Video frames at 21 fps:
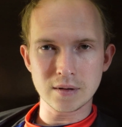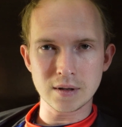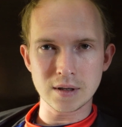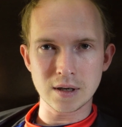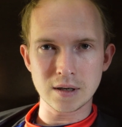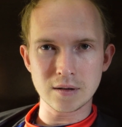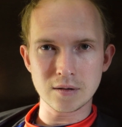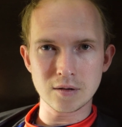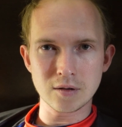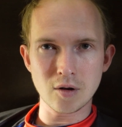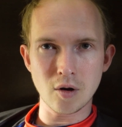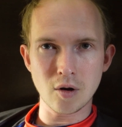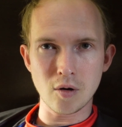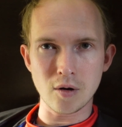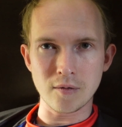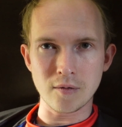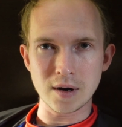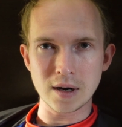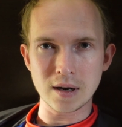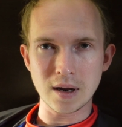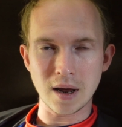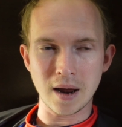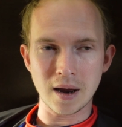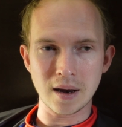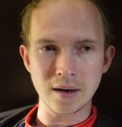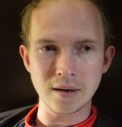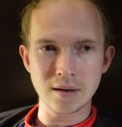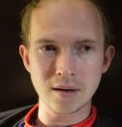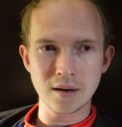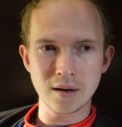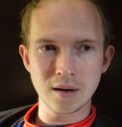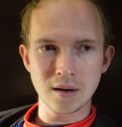let go of it,
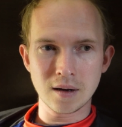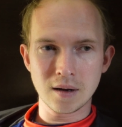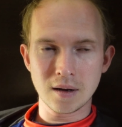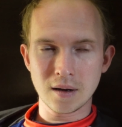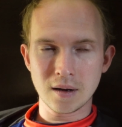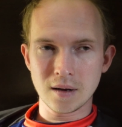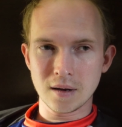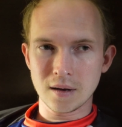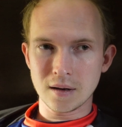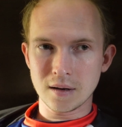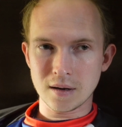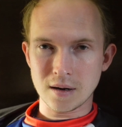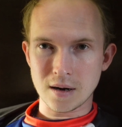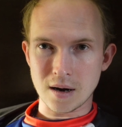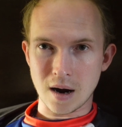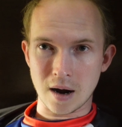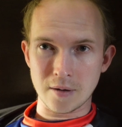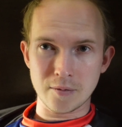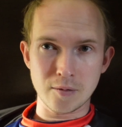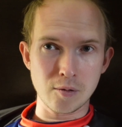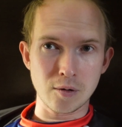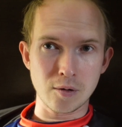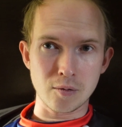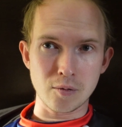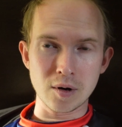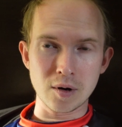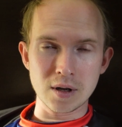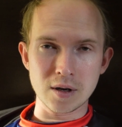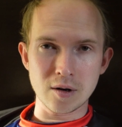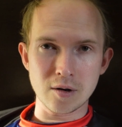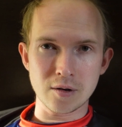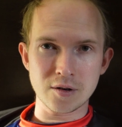and I threw a
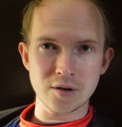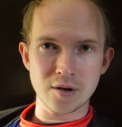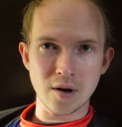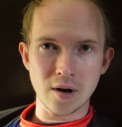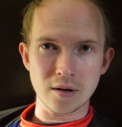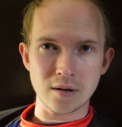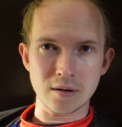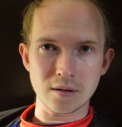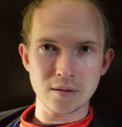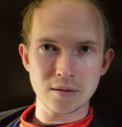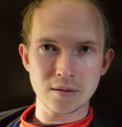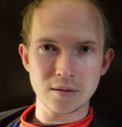really good shot.